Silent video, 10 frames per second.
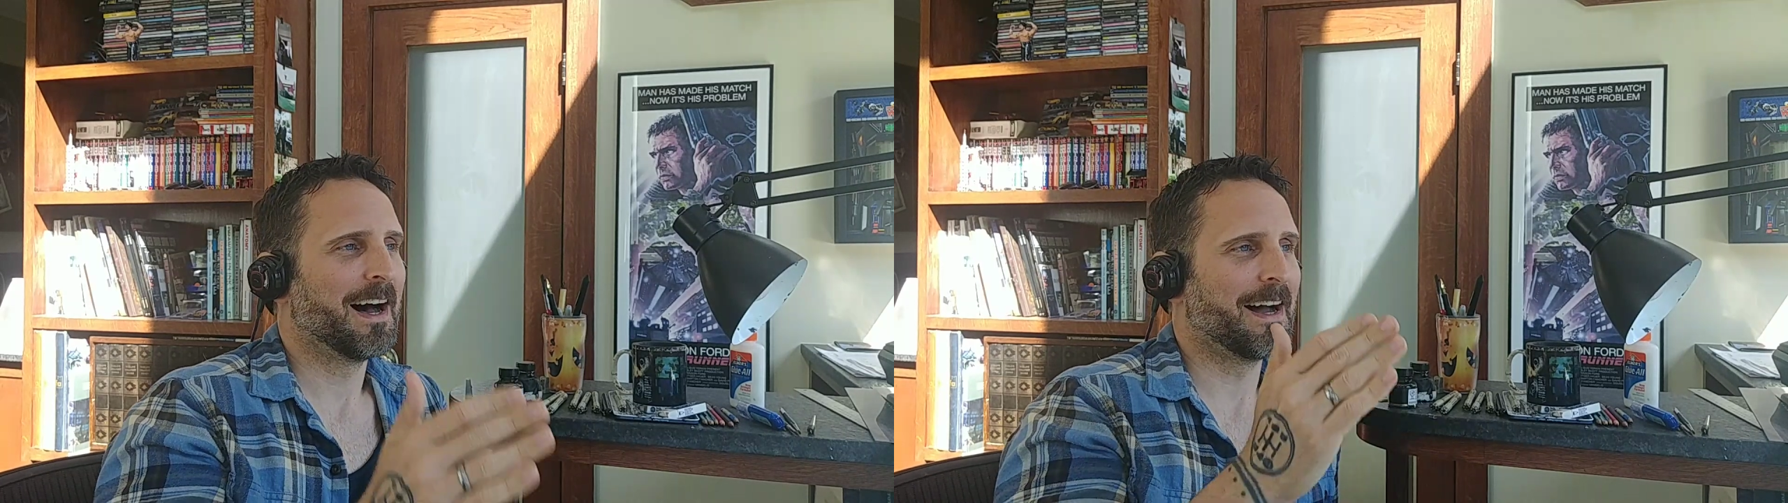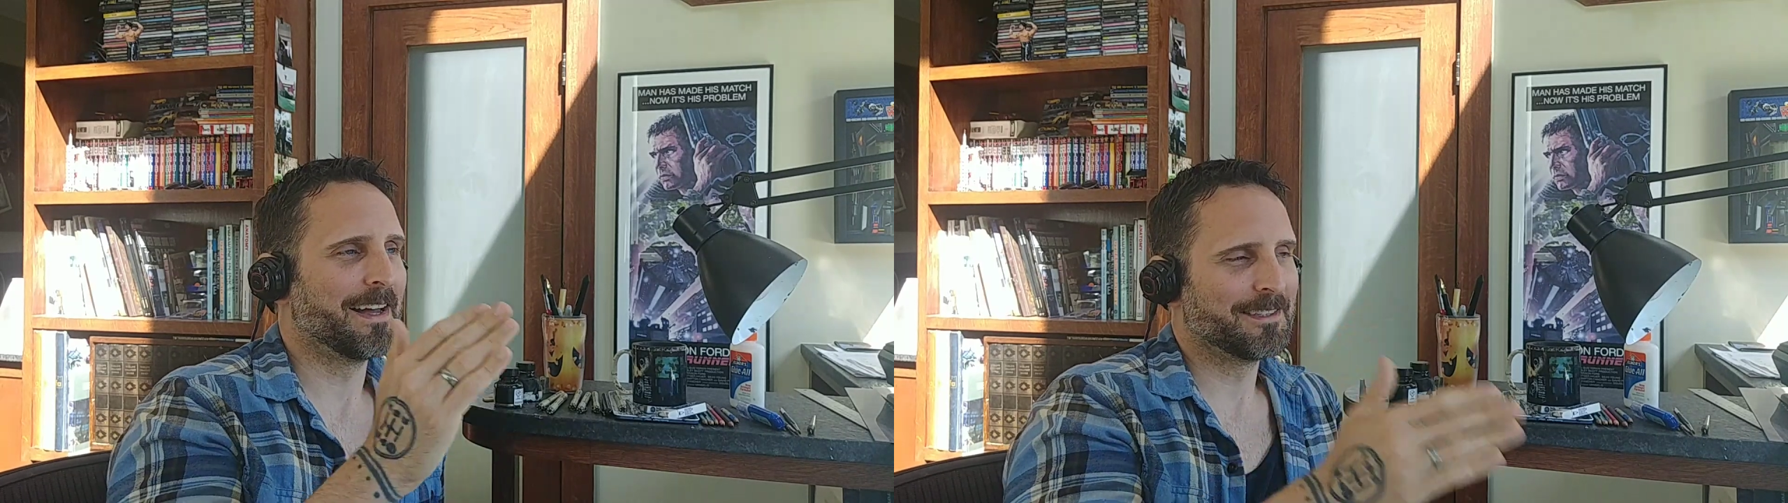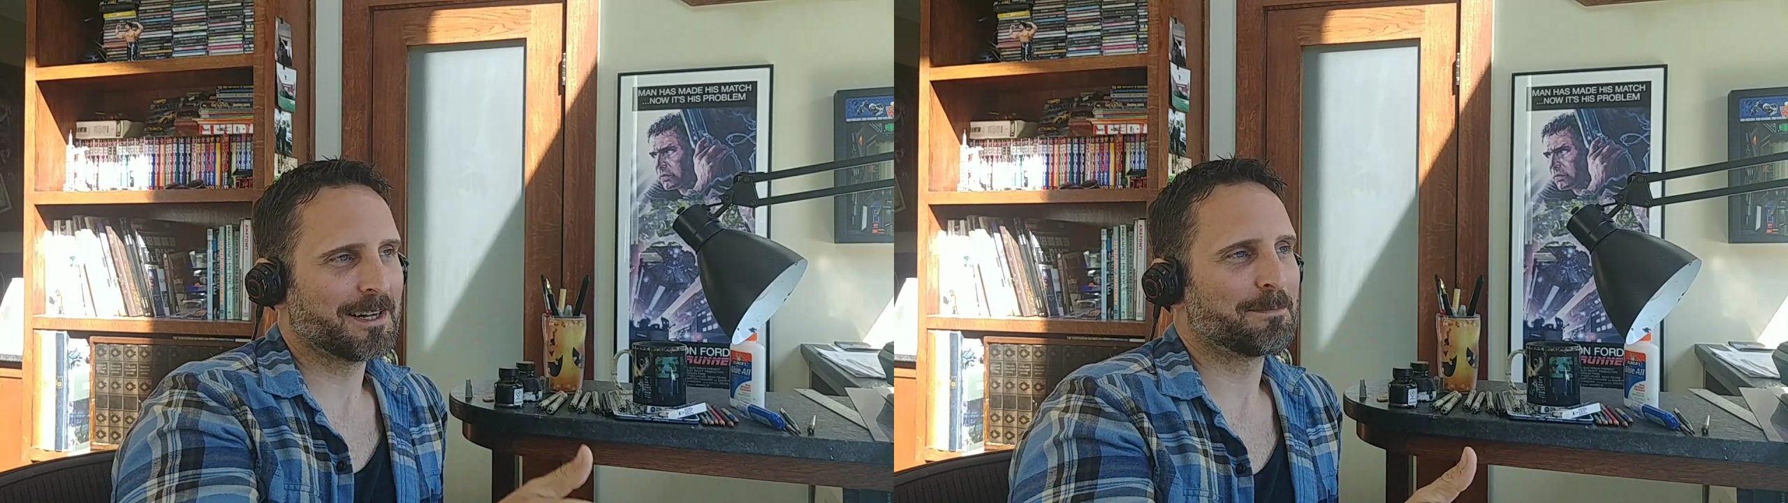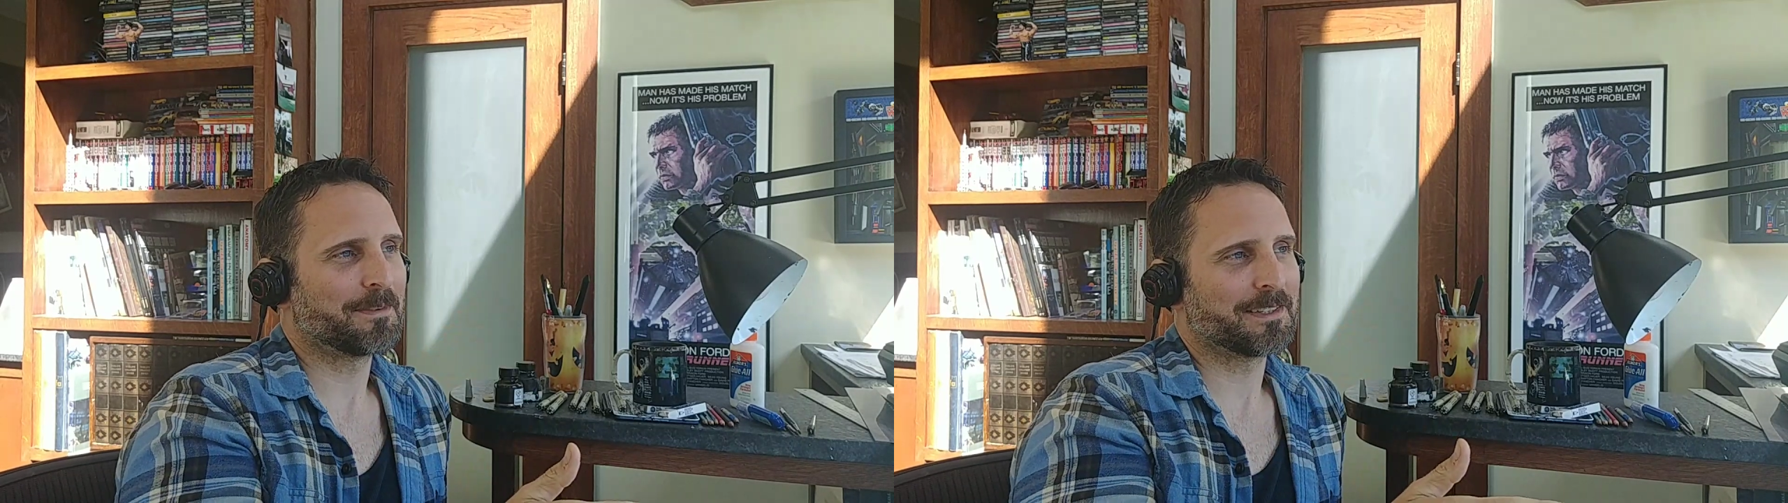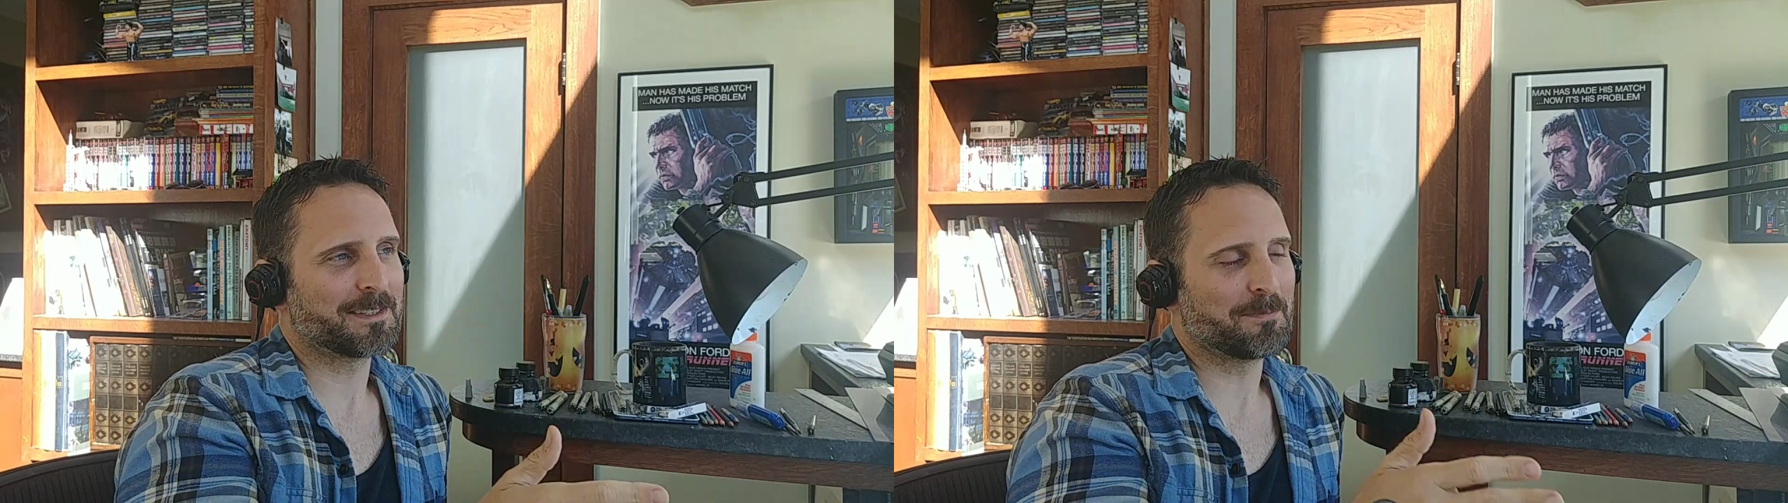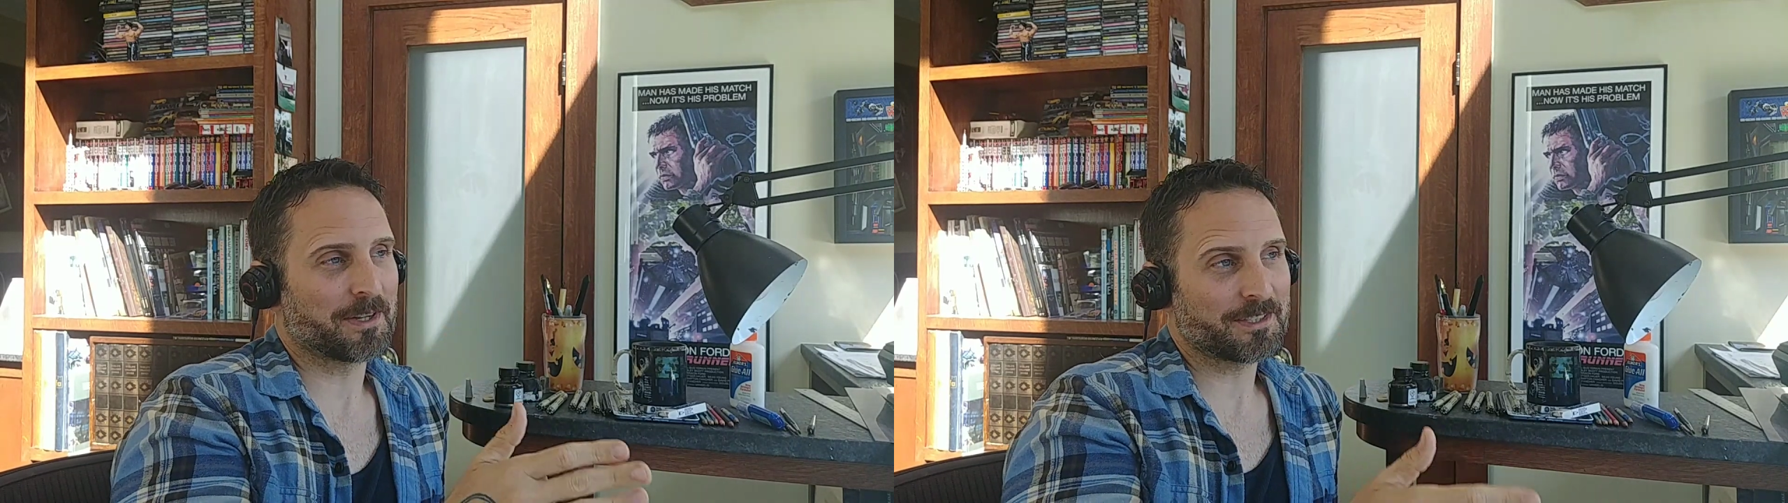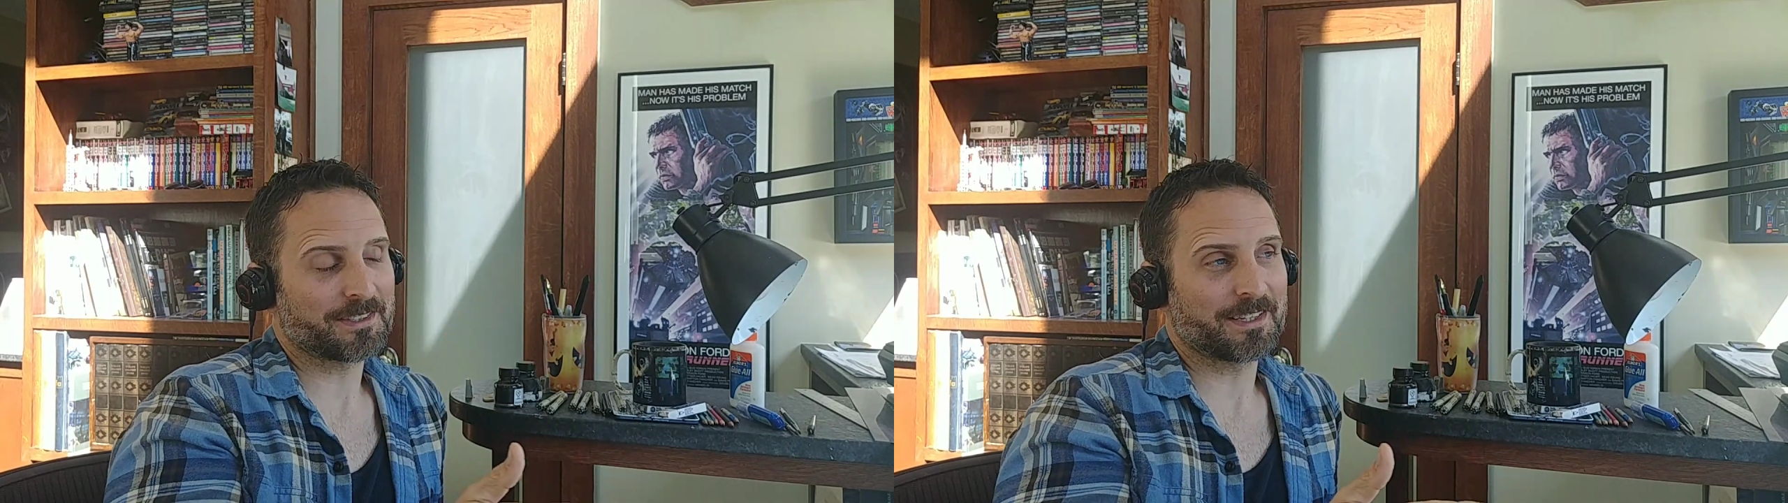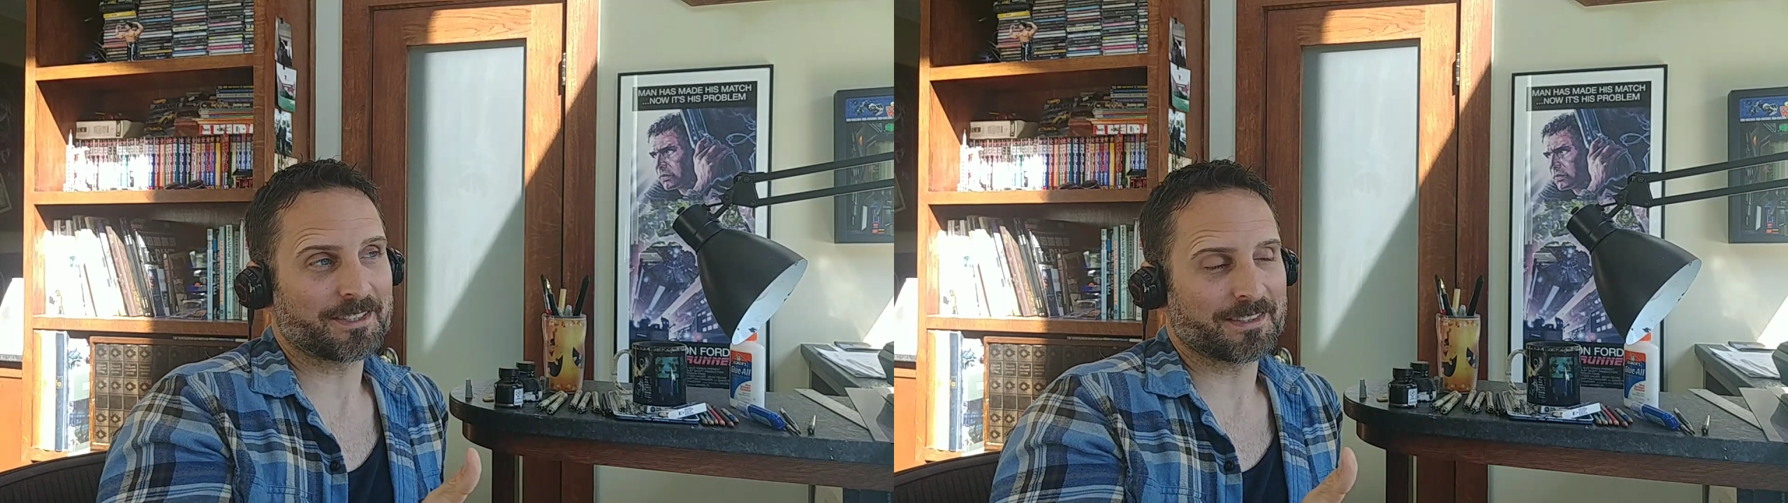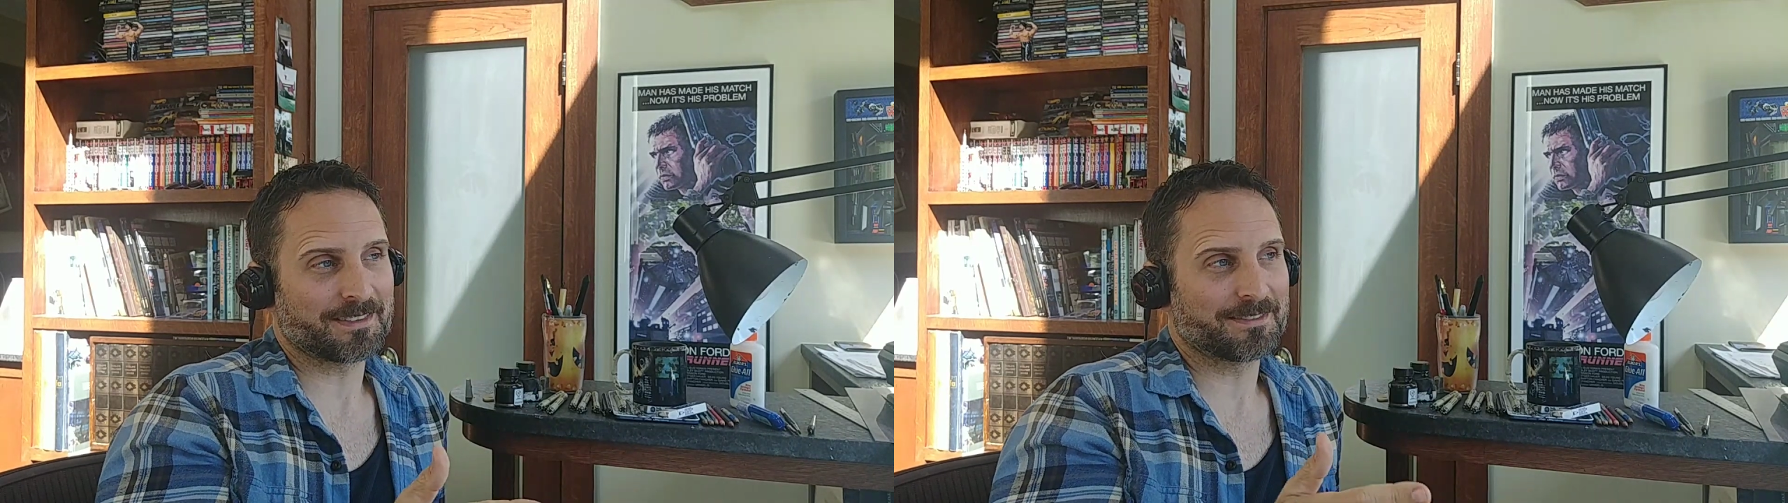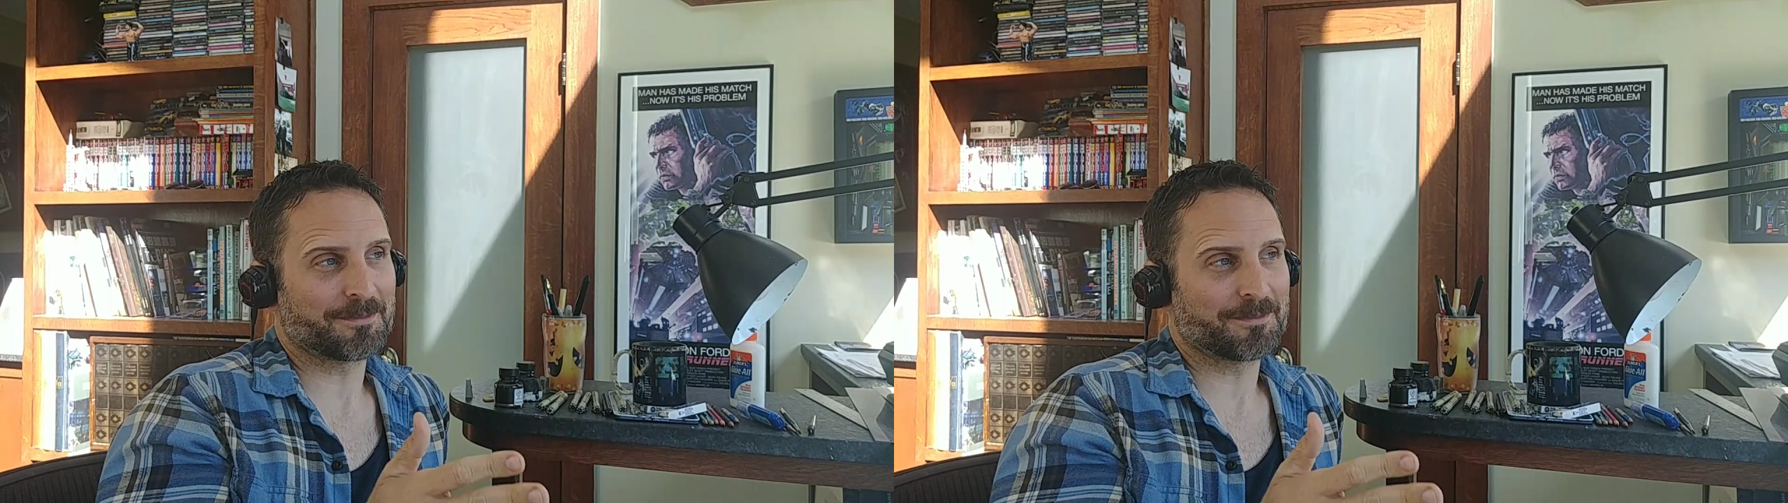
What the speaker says: I end up at the bus station